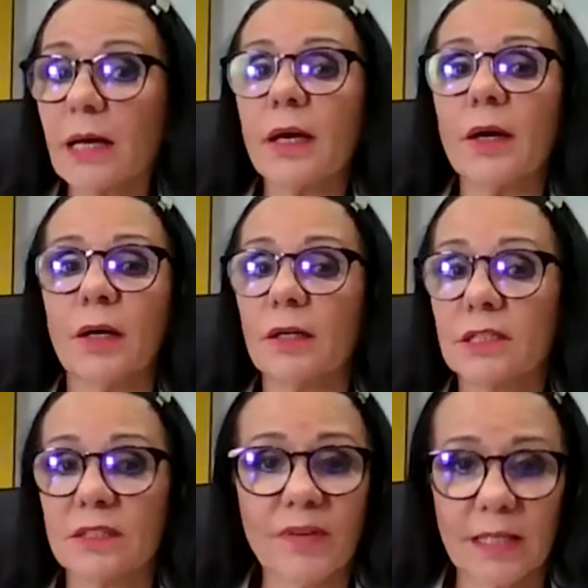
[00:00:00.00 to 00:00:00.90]

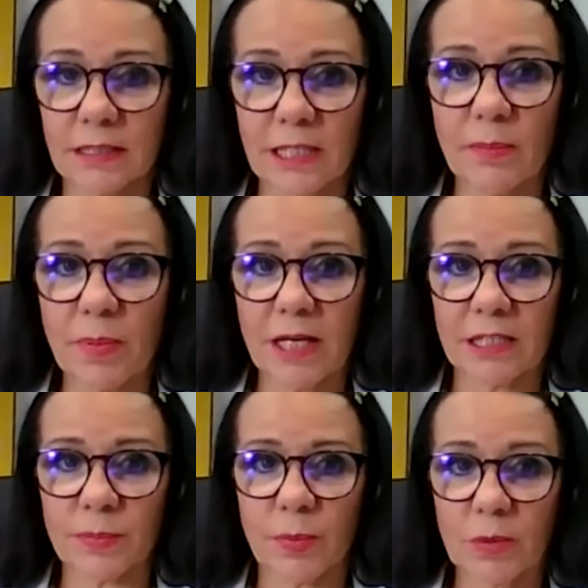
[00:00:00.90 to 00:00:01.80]
codes and vaccine
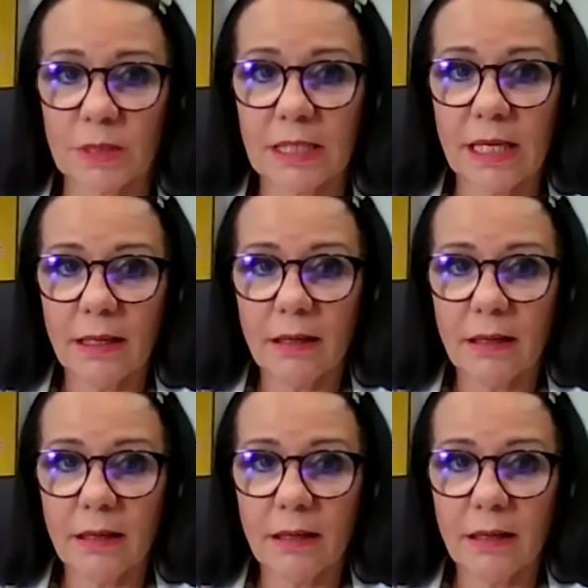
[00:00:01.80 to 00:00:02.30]
passports.